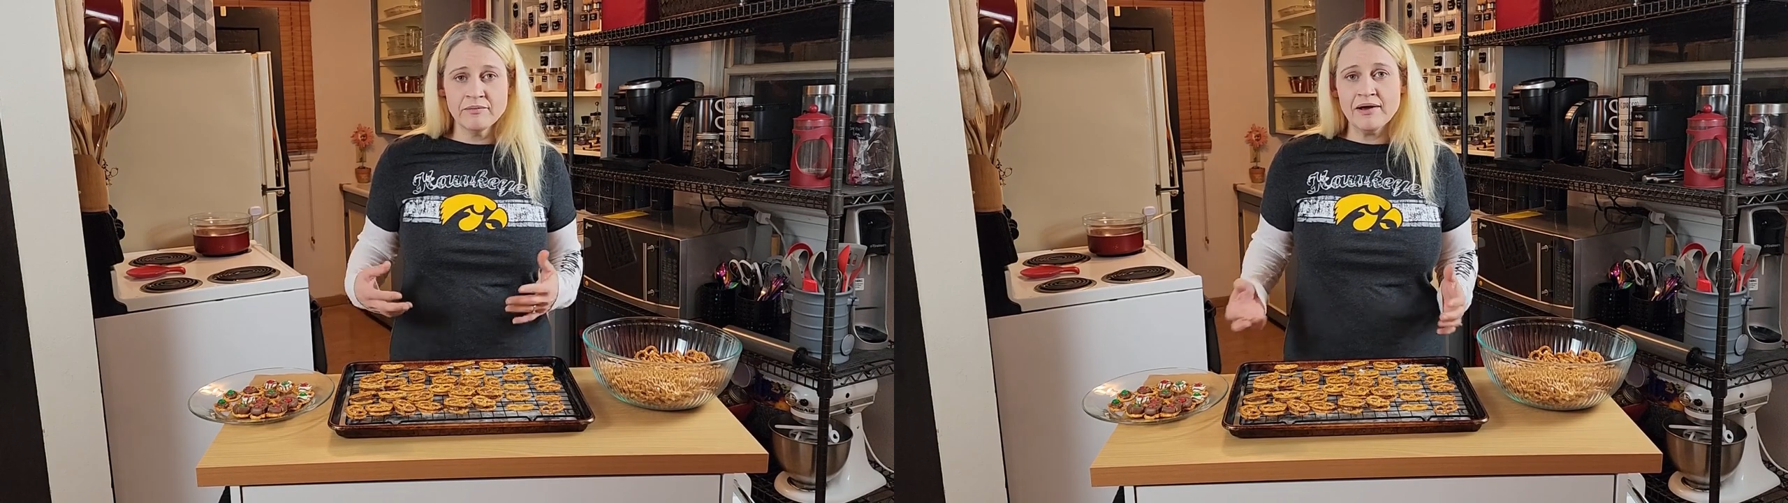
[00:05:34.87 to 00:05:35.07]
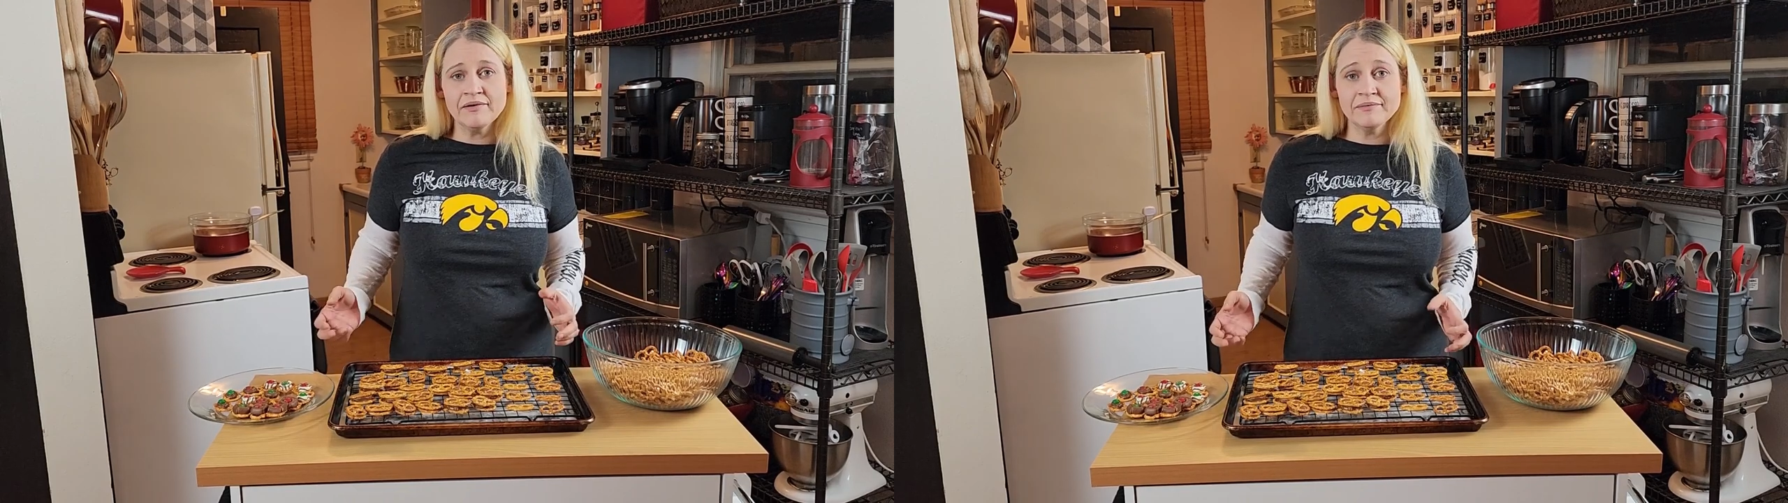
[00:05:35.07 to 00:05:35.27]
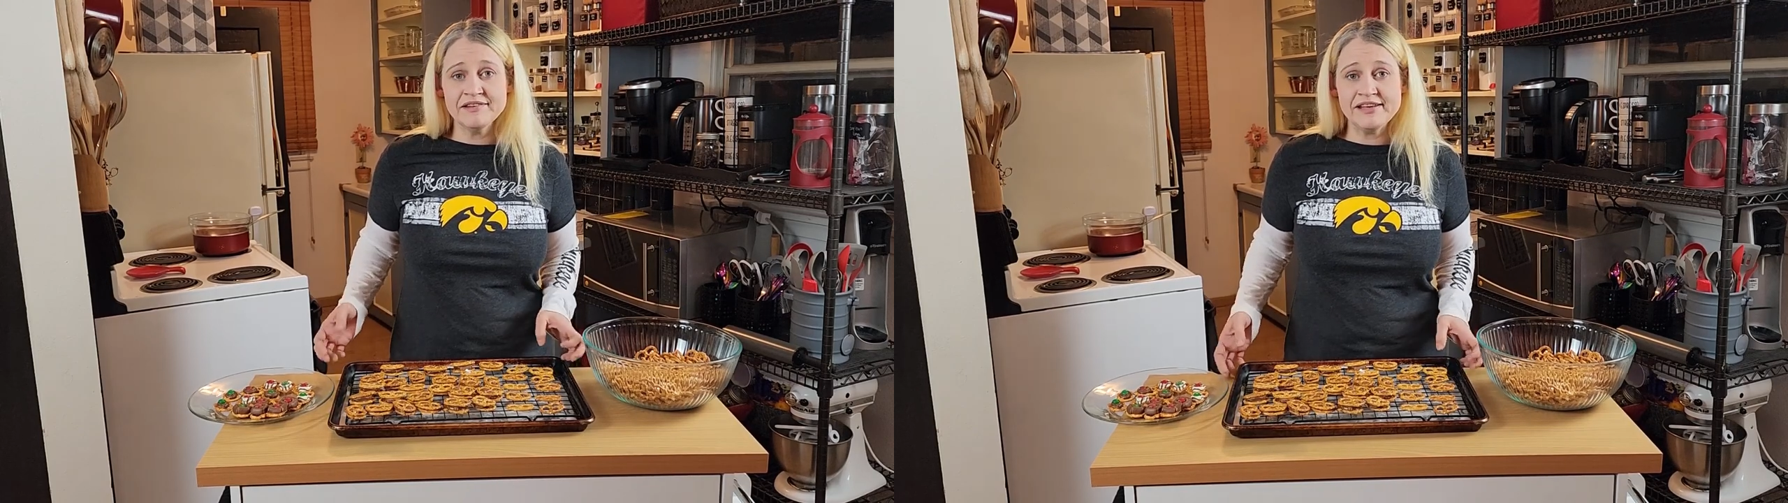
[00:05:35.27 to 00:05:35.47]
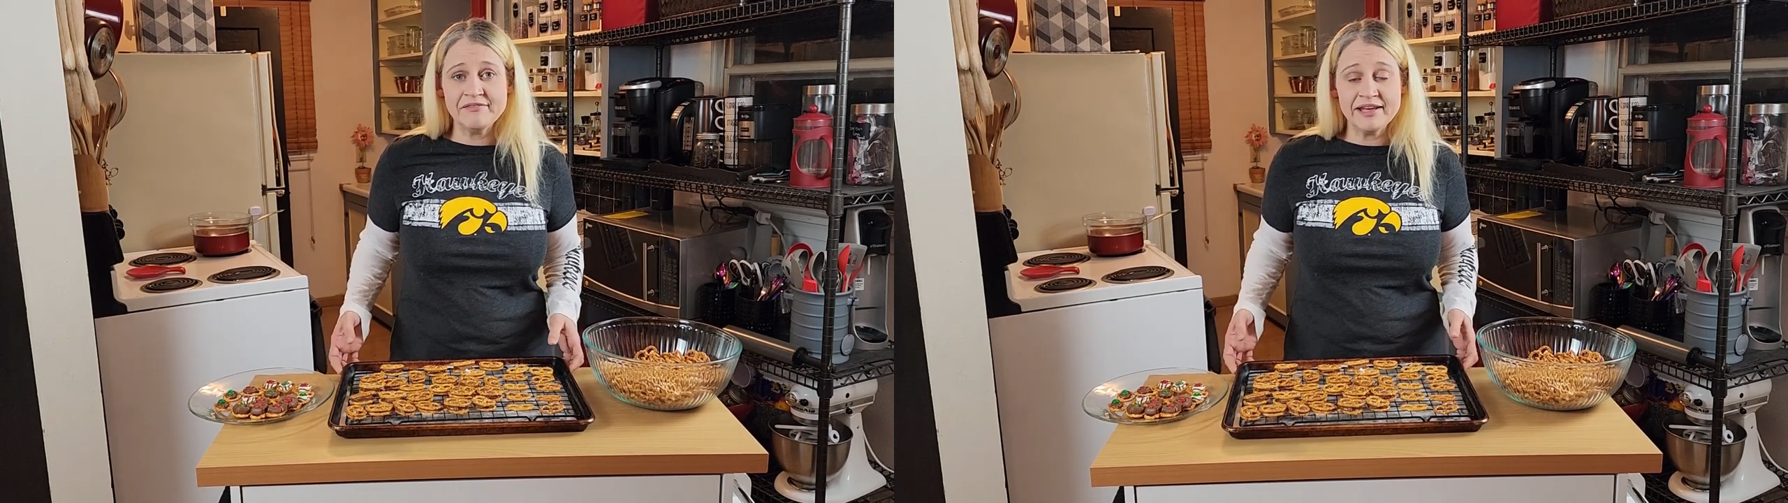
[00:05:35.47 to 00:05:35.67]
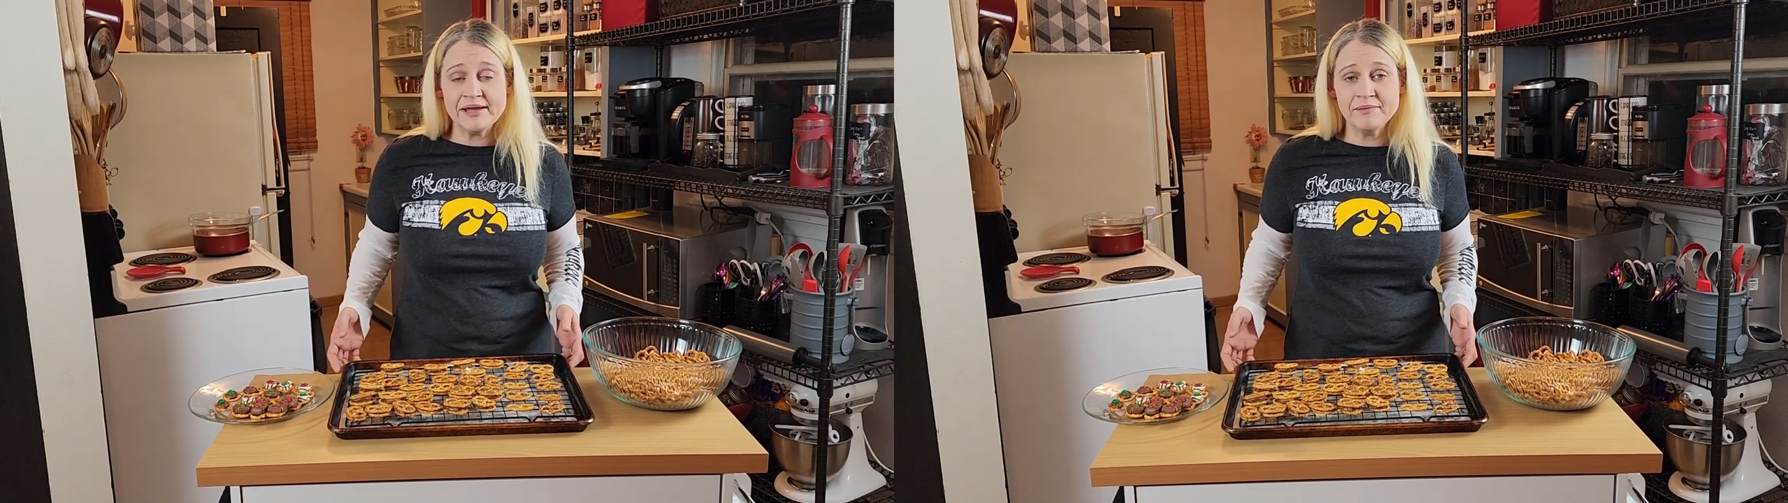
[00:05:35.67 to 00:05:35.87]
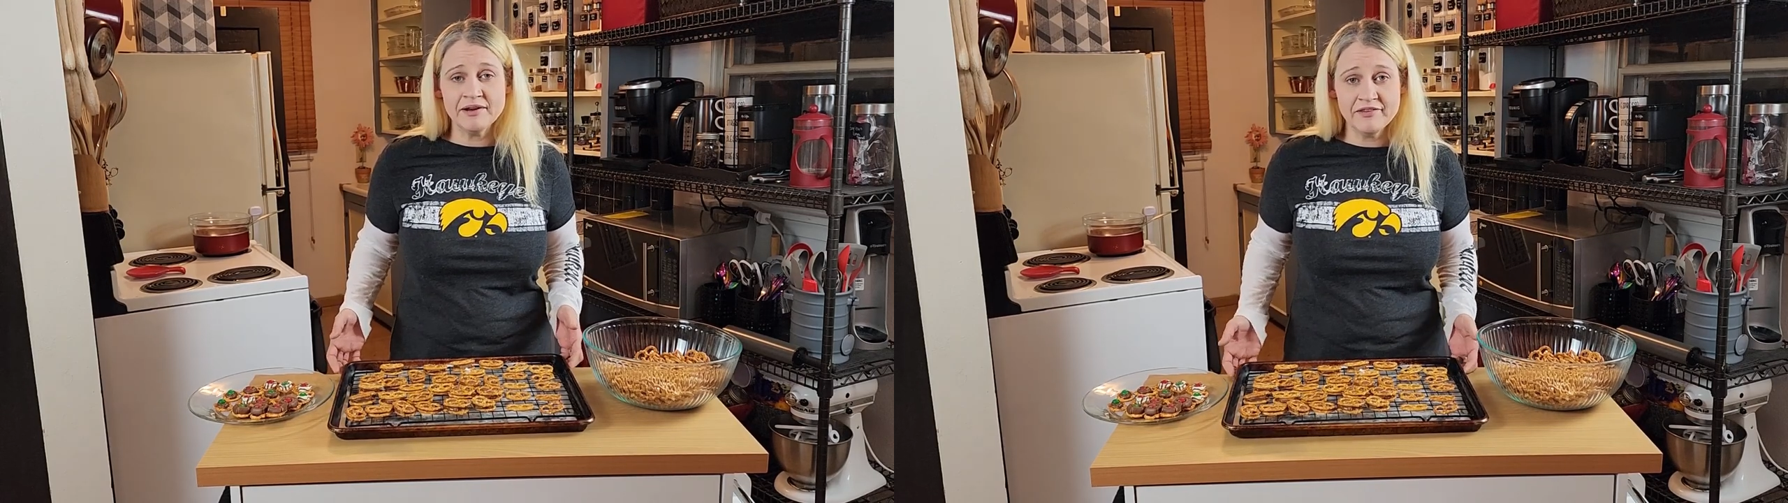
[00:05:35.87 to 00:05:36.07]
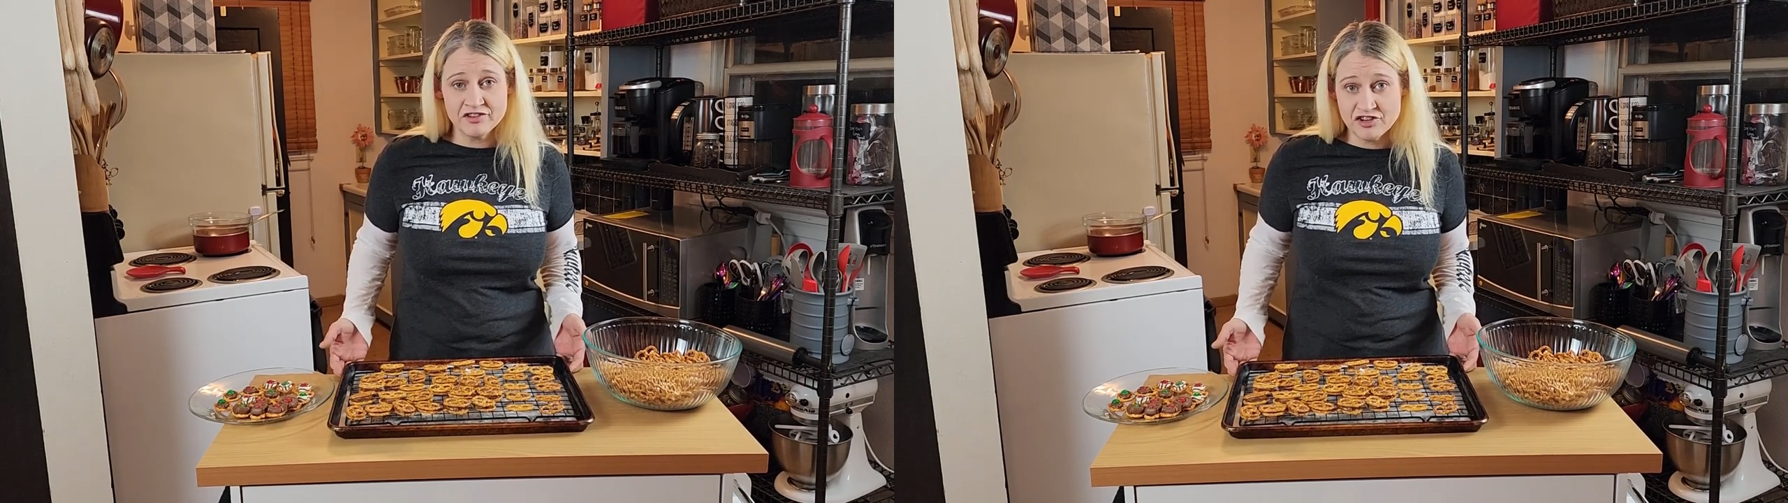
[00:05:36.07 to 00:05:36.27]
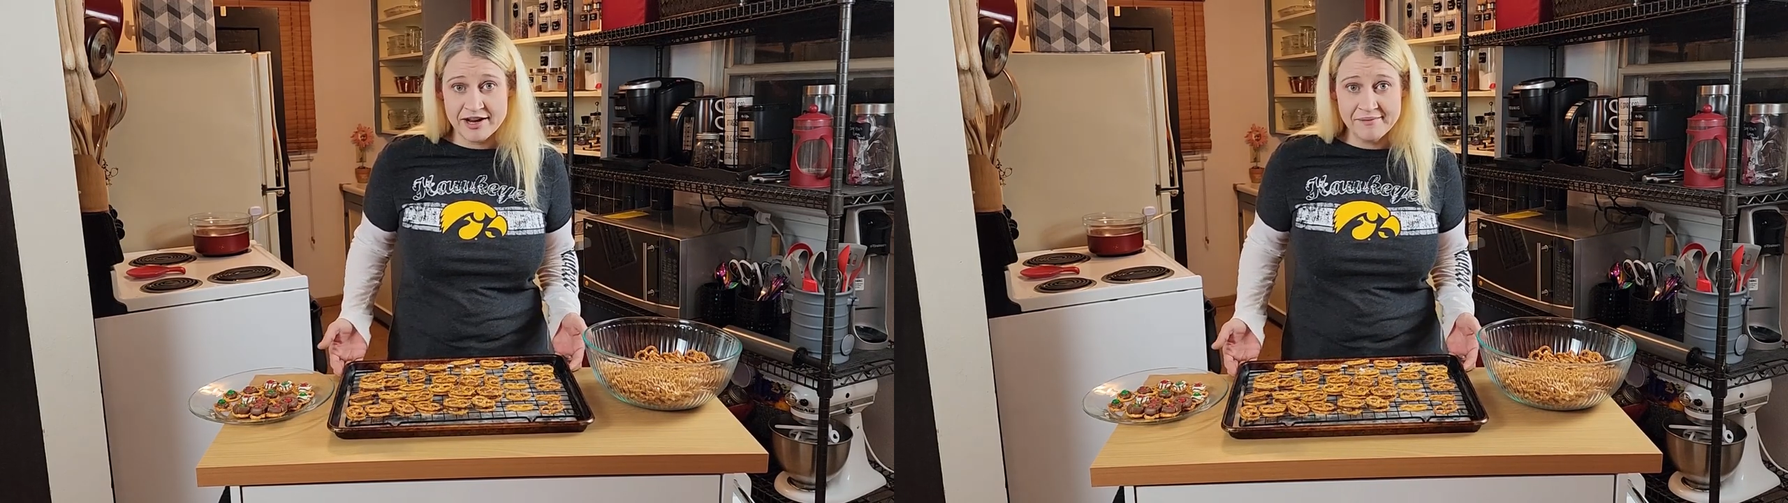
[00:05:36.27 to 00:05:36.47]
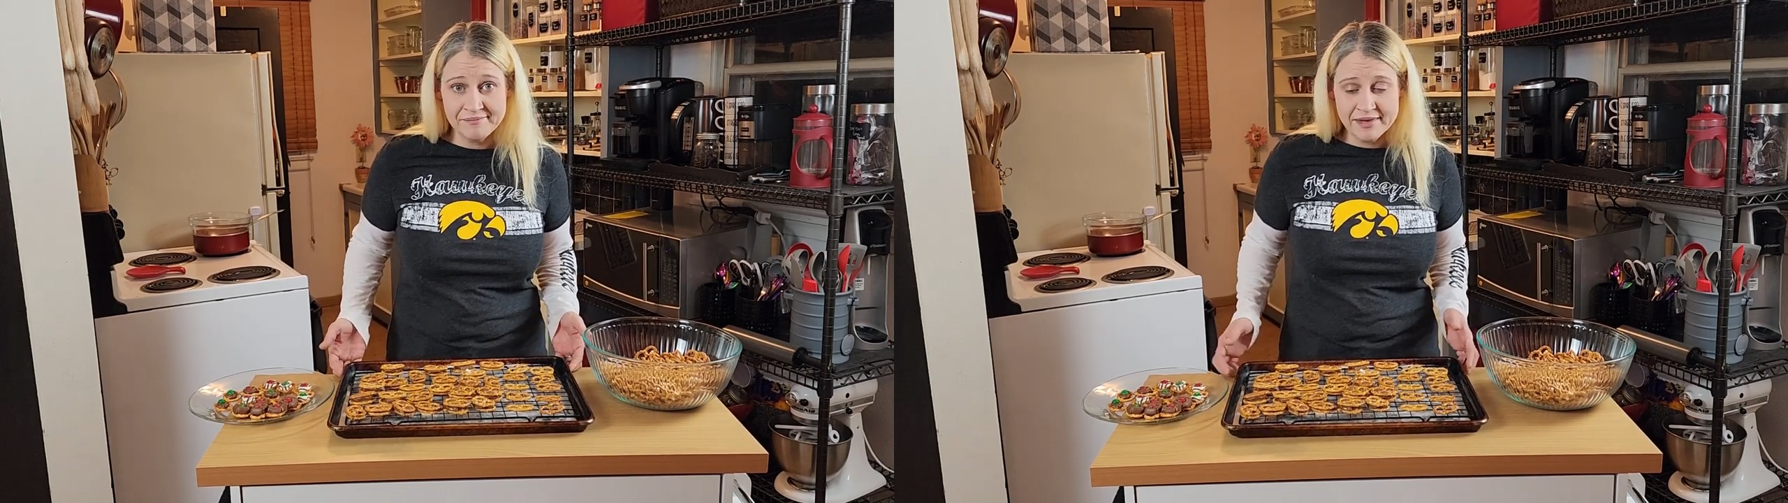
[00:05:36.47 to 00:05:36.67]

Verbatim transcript: welcome to even keep it on the tray.